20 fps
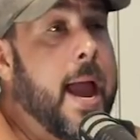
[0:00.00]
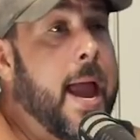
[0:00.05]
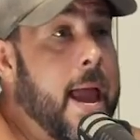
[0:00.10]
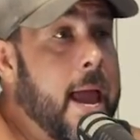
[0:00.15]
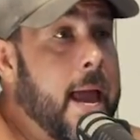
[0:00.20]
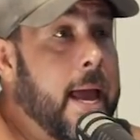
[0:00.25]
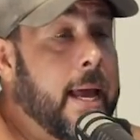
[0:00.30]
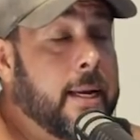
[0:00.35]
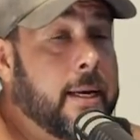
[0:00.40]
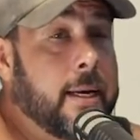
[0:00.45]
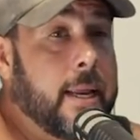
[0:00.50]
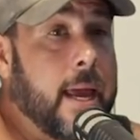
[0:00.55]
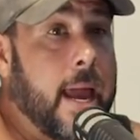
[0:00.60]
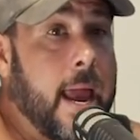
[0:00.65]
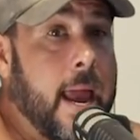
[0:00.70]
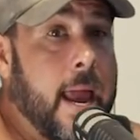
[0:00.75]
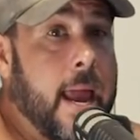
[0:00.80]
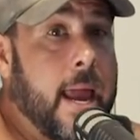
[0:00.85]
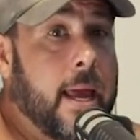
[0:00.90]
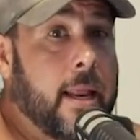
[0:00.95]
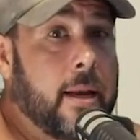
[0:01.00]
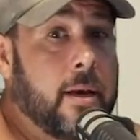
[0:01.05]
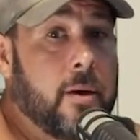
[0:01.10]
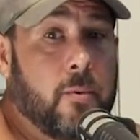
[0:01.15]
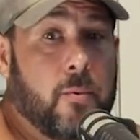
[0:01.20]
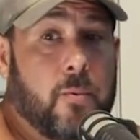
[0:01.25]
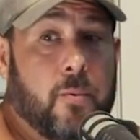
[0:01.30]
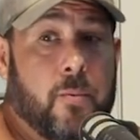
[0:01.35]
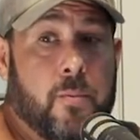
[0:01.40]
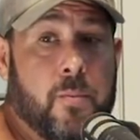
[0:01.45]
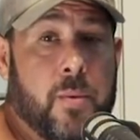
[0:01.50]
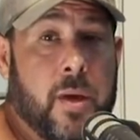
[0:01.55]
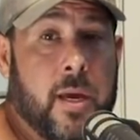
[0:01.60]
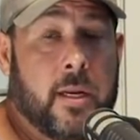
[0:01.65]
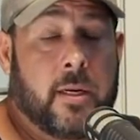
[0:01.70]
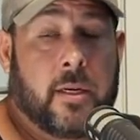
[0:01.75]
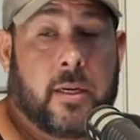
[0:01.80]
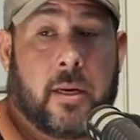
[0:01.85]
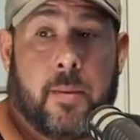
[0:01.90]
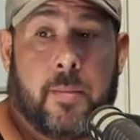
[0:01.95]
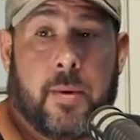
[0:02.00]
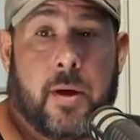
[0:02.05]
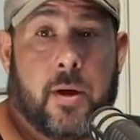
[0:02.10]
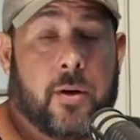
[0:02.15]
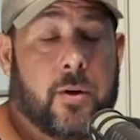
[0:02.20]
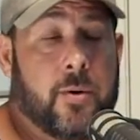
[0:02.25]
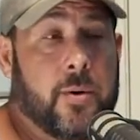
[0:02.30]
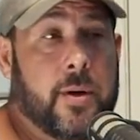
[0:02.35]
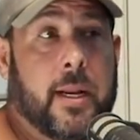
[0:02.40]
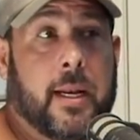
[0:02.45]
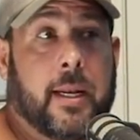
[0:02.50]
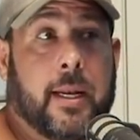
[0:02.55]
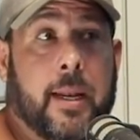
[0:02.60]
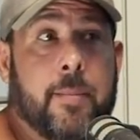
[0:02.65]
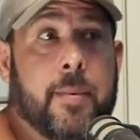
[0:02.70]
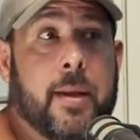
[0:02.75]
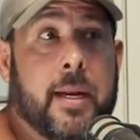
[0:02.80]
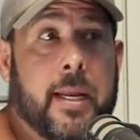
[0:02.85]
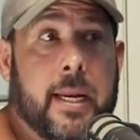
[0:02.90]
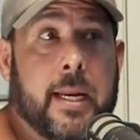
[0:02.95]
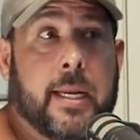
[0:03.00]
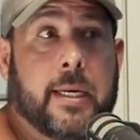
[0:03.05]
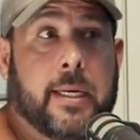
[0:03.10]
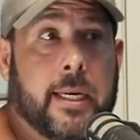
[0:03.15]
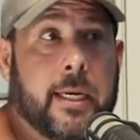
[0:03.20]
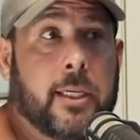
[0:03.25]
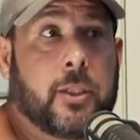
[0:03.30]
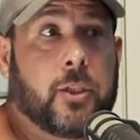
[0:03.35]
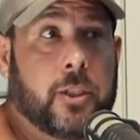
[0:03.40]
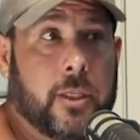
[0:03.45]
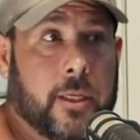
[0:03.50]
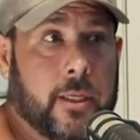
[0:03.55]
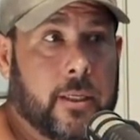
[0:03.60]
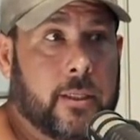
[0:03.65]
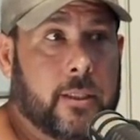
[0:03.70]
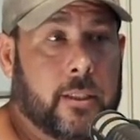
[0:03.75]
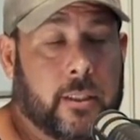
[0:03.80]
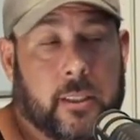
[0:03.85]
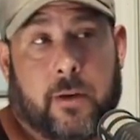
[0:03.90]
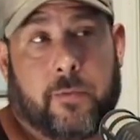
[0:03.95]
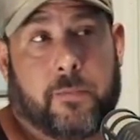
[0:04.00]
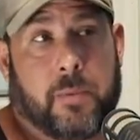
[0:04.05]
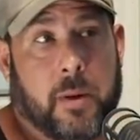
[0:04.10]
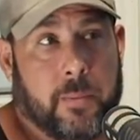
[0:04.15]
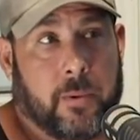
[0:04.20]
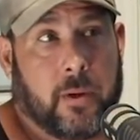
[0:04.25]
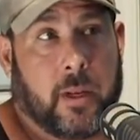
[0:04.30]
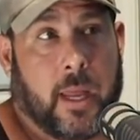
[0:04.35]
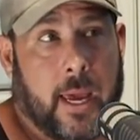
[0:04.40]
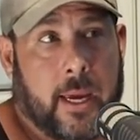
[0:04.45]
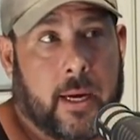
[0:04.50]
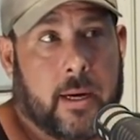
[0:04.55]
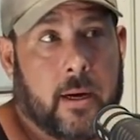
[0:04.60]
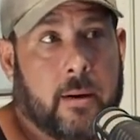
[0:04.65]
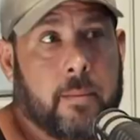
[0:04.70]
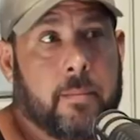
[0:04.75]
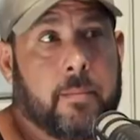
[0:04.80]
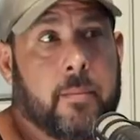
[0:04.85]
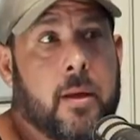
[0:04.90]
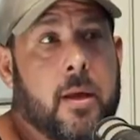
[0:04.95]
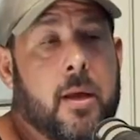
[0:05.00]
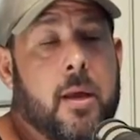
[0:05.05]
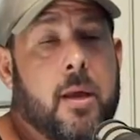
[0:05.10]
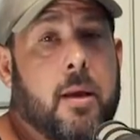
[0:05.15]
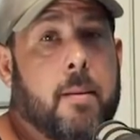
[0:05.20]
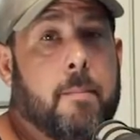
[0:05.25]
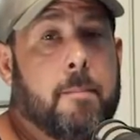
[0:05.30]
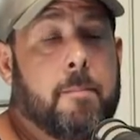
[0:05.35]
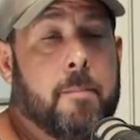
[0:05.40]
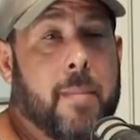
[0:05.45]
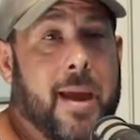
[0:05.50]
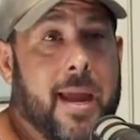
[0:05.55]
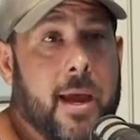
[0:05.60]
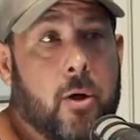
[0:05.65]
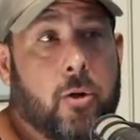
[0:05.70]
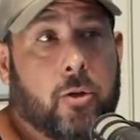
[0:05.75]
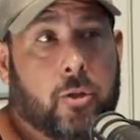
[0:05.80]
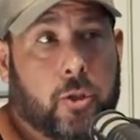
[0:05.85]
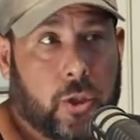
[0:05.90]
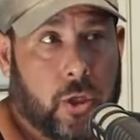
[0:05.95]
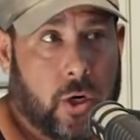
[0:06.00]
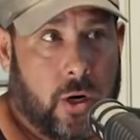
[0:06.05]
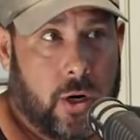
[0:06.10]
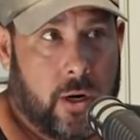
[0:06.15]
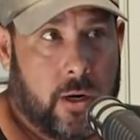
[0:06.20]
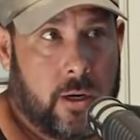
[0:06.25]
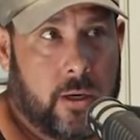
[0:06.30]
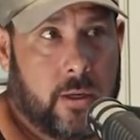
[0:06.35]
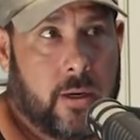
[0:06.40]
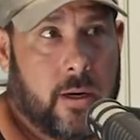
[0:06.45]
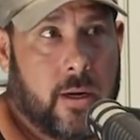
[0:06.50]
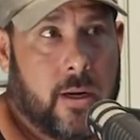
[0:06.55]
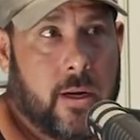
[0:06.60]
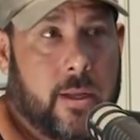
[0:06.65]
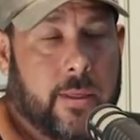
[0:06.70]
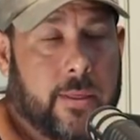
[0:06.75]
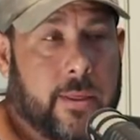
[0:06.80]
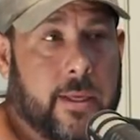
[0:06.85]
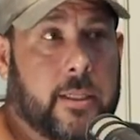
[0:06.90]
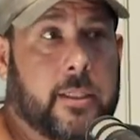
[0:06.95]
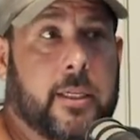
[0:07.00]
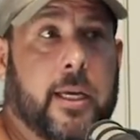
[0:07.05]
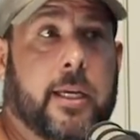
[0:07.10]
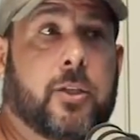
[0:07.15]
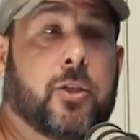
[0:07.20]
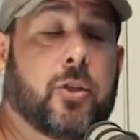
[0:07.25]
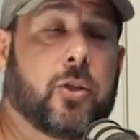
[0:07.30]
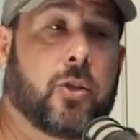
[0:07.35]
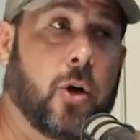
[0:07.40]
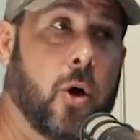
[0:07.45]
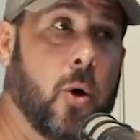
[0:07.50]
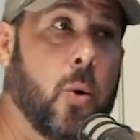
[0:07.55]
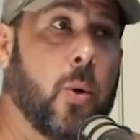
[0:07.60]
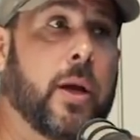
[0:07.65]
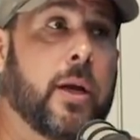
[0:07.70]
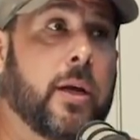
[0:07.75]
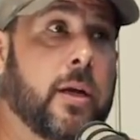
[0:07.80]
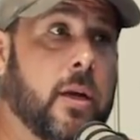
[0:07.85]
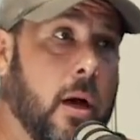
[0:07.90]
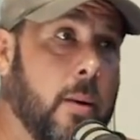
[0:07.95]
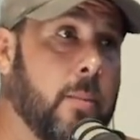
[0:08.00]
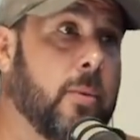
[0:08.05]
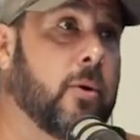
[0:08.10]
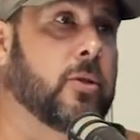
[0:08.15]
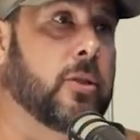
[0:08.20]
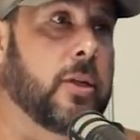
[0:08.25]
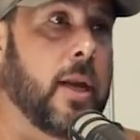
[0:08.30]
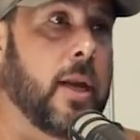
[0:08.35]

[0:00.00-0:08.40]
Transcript: And me and Timmy are doing a limited edition to see if people like them. Mail shirt that says throwing doubles